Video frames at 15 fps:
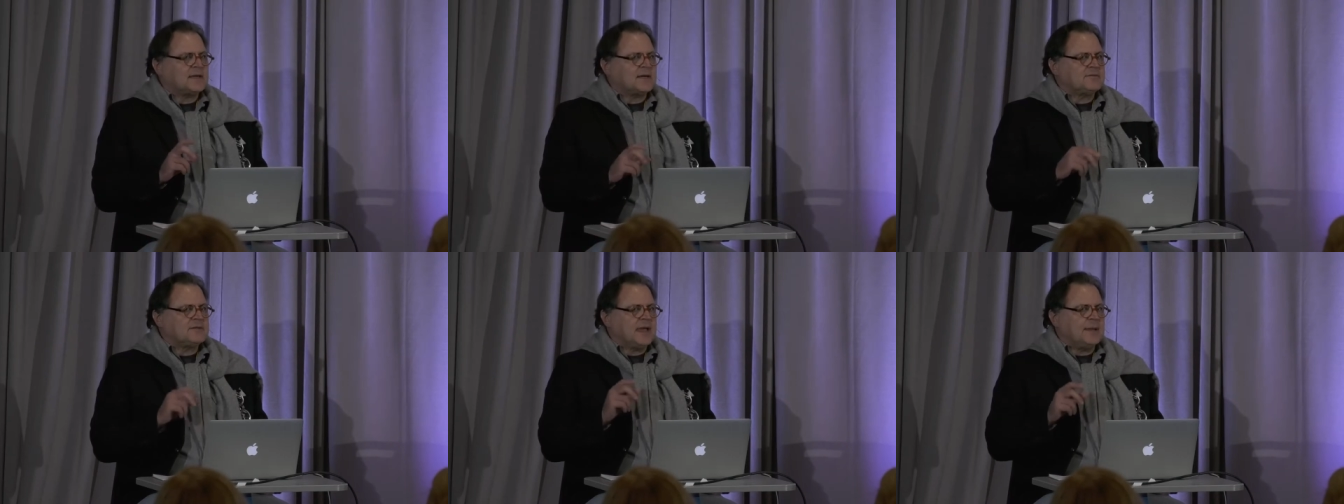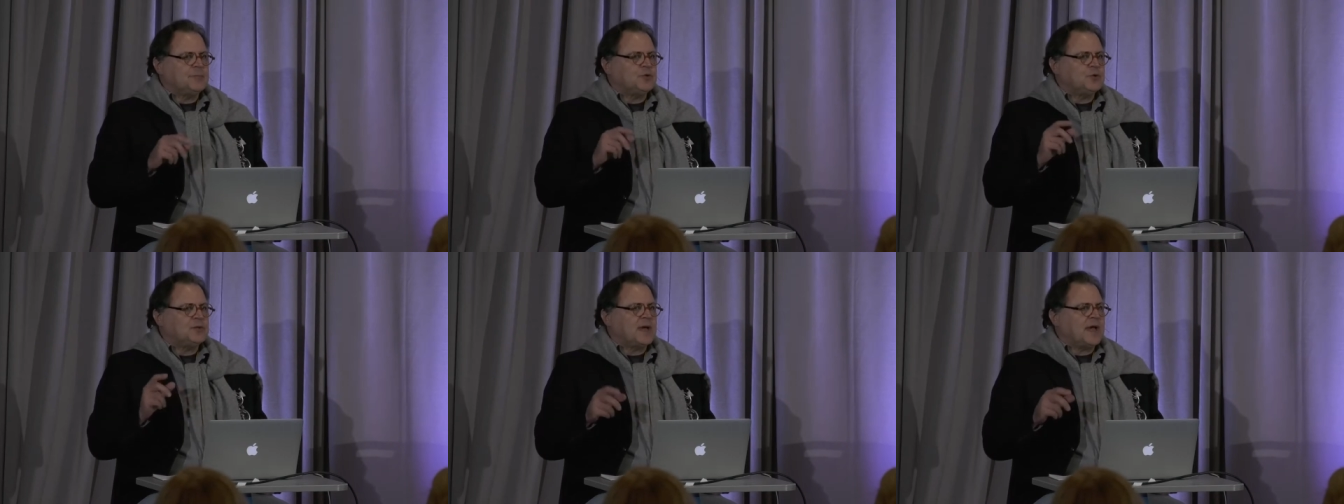of type
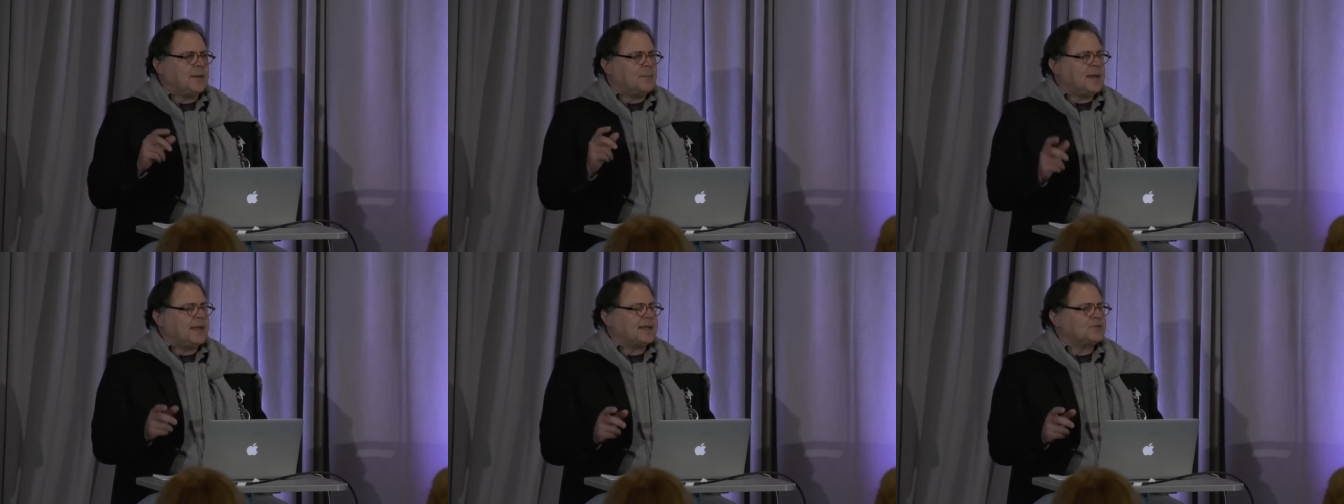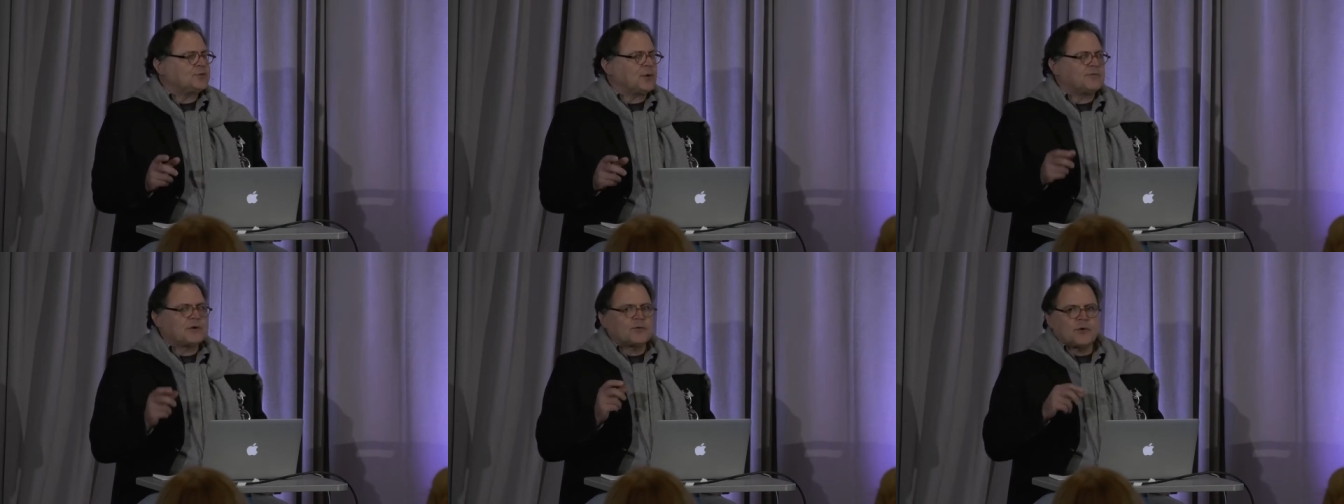2 diabetics who
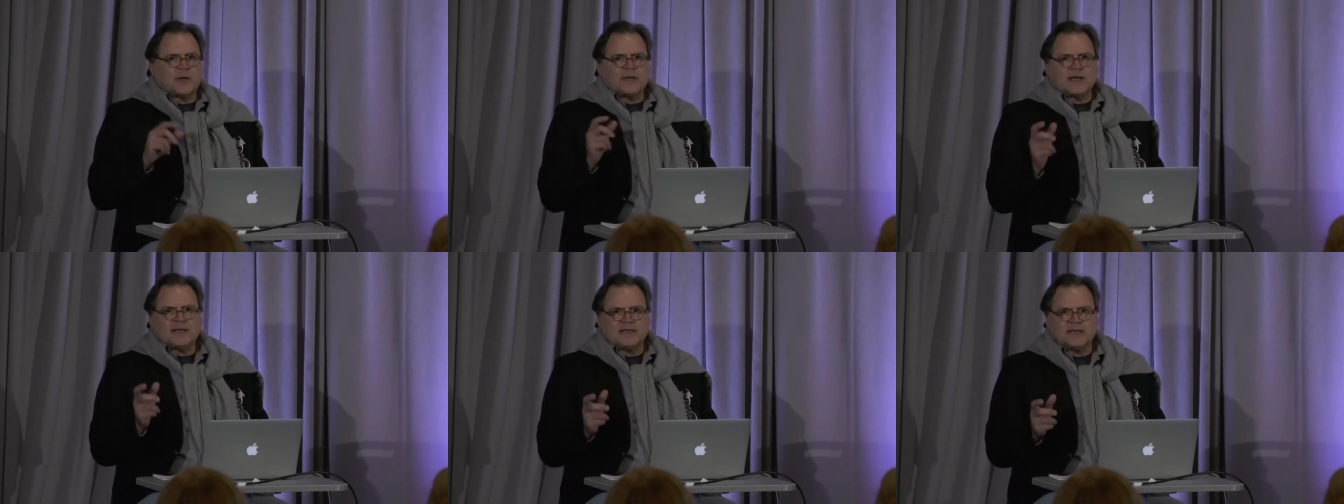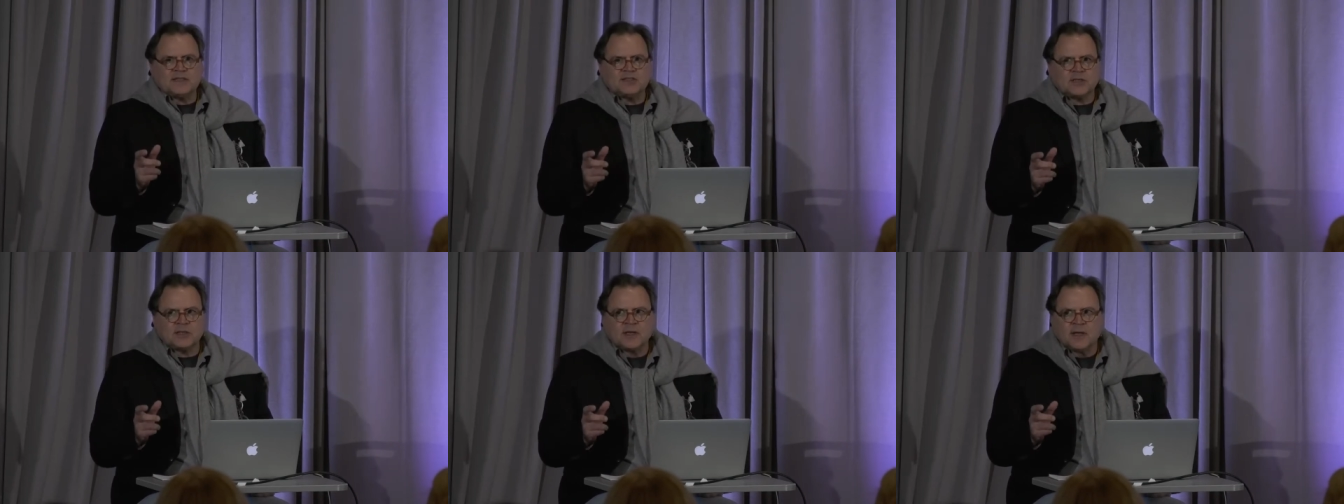have a chronic
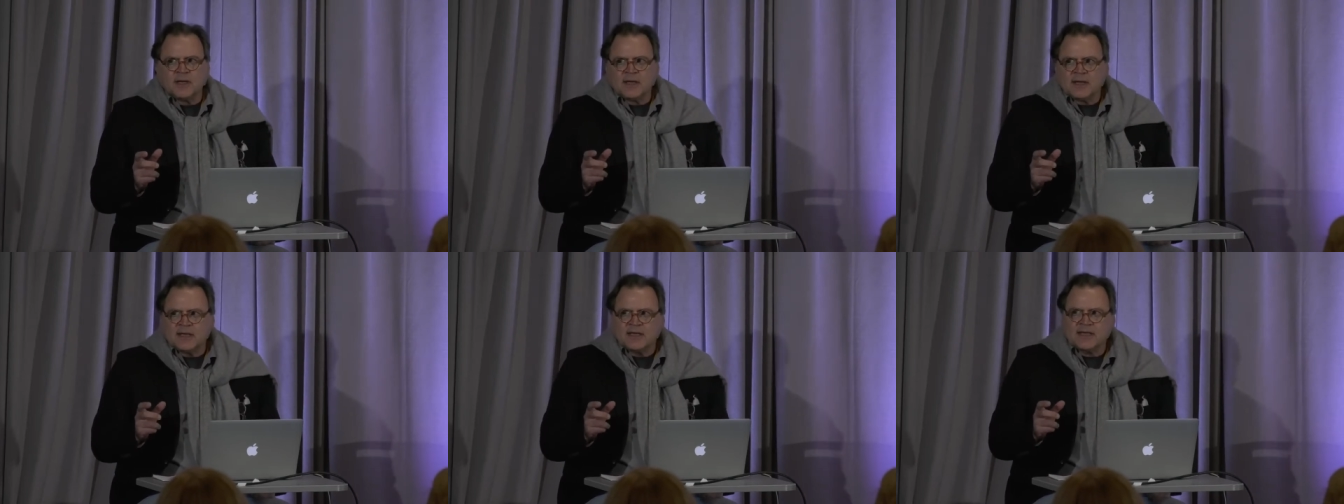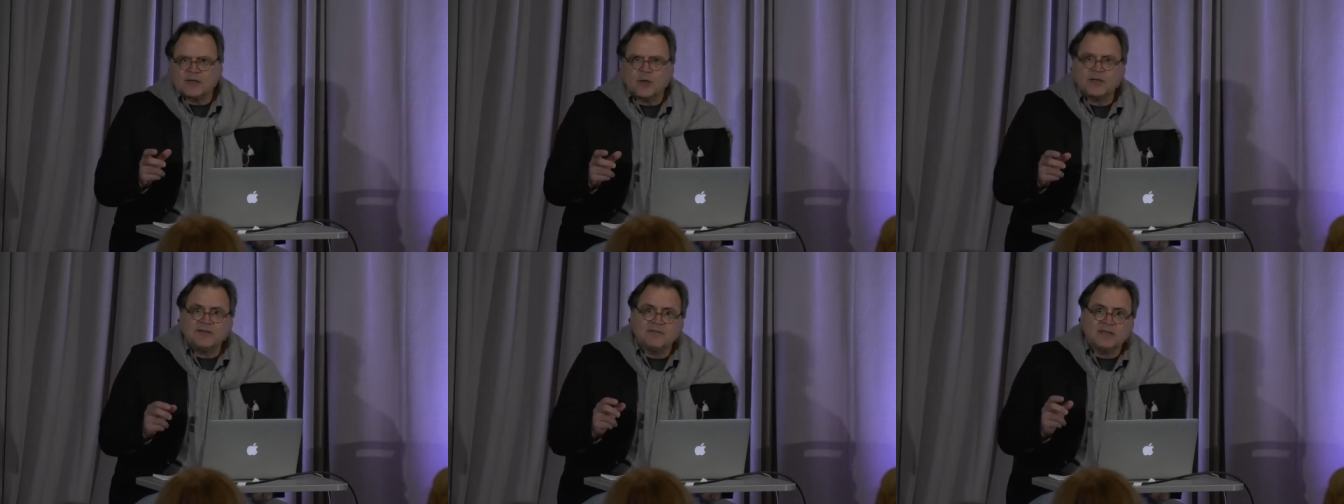condition
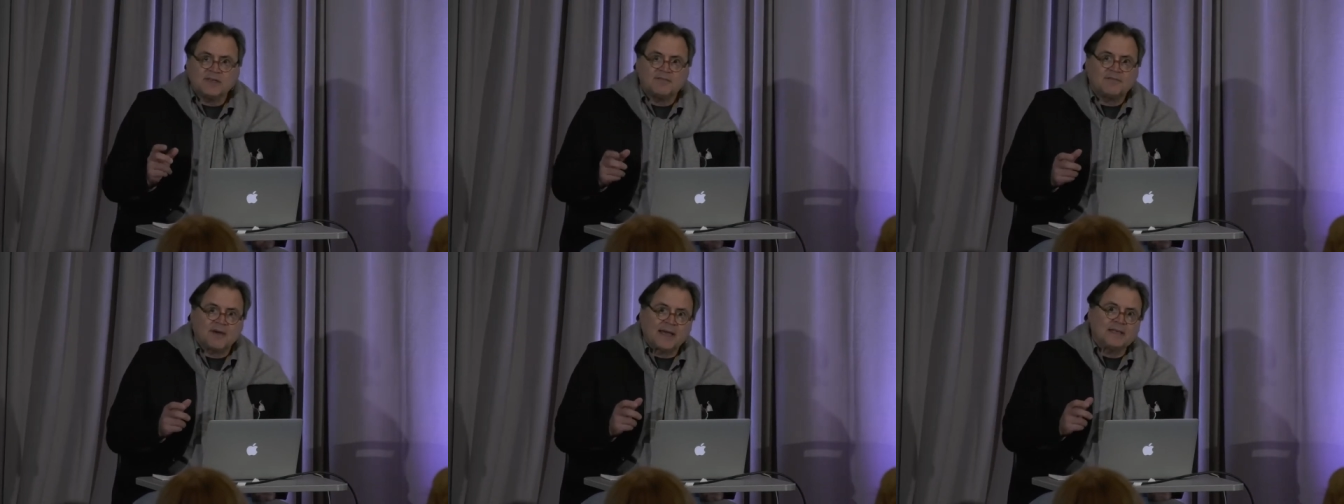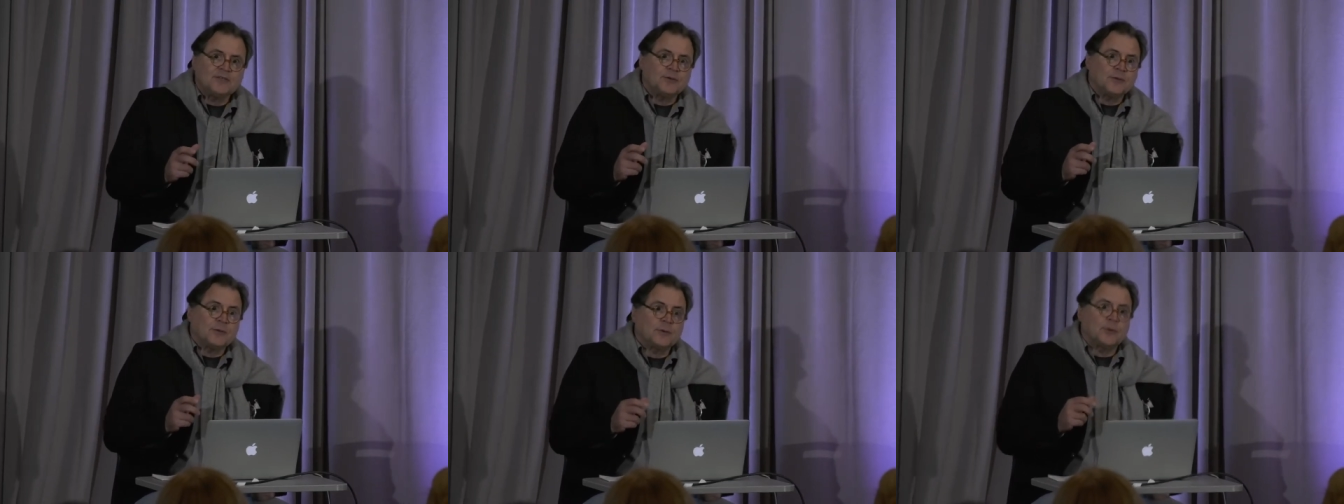cannot even define
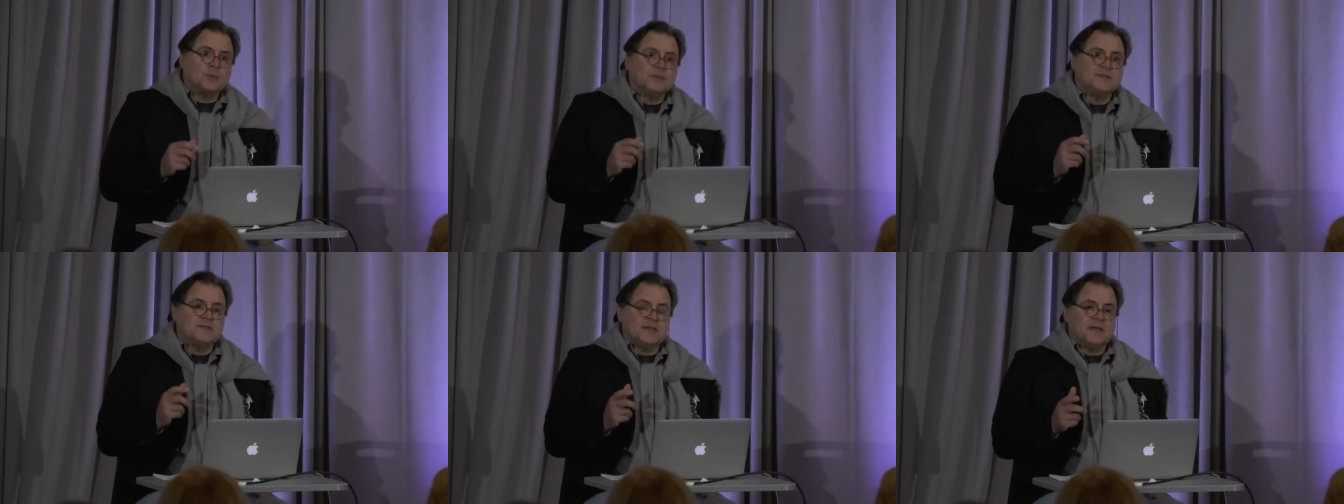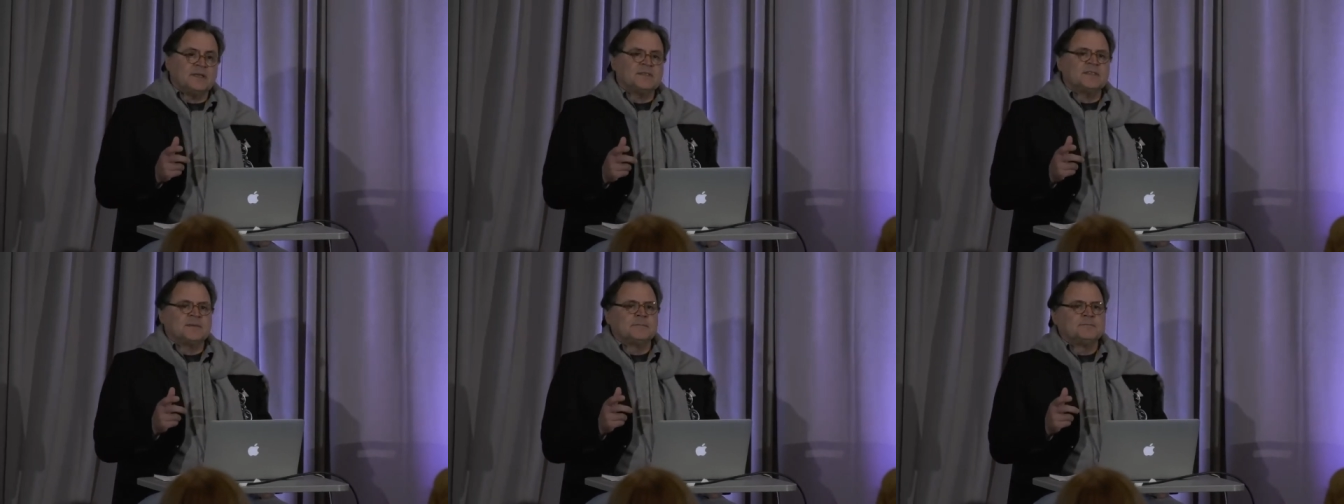to you their own
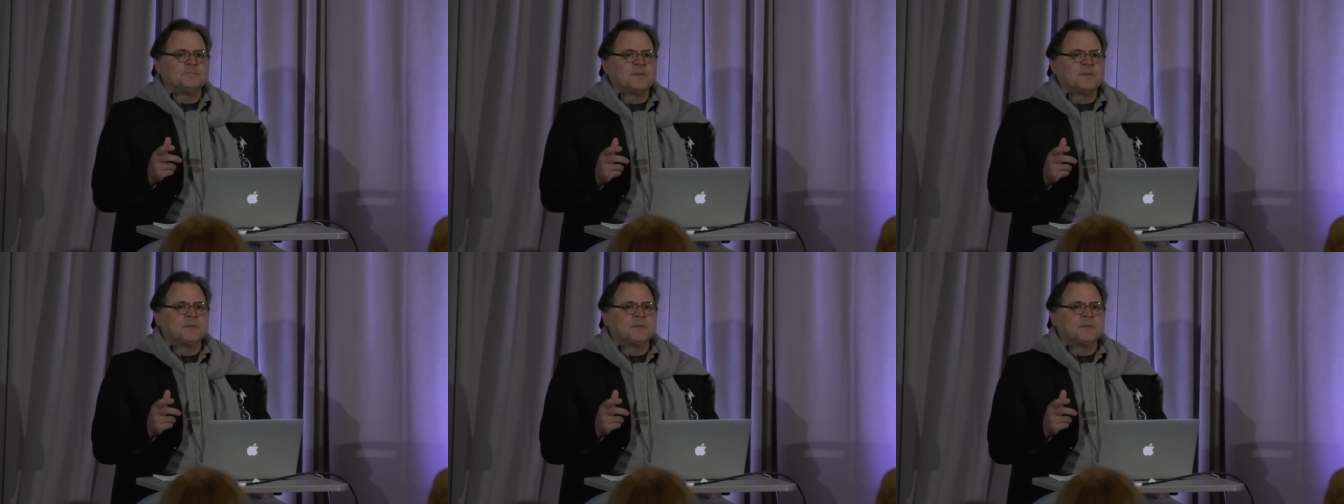disease.